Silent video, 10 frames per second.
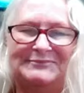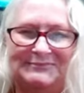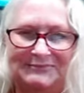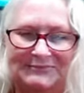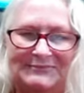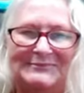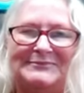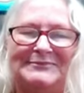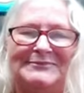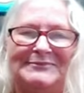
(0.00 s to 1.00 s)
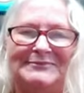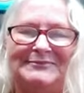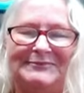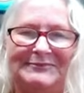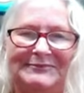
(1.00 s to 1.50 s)

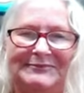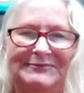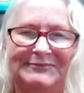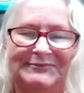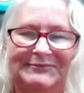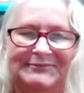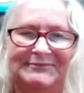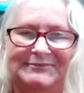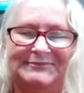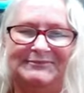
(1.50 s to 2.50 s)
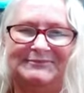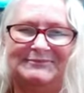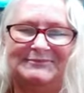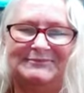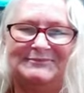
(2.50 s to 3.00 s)

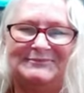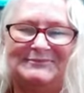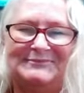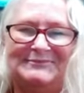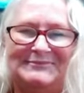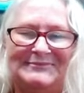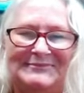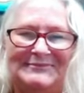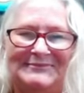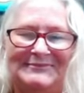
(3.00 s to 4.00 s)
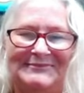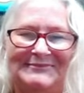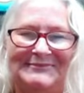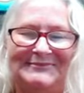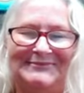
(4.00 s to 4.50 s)

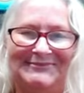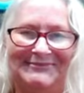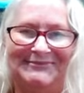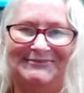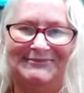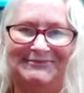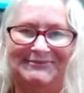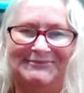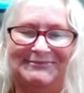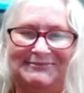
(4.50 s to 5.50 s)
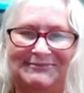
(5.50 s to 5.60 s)
(silent)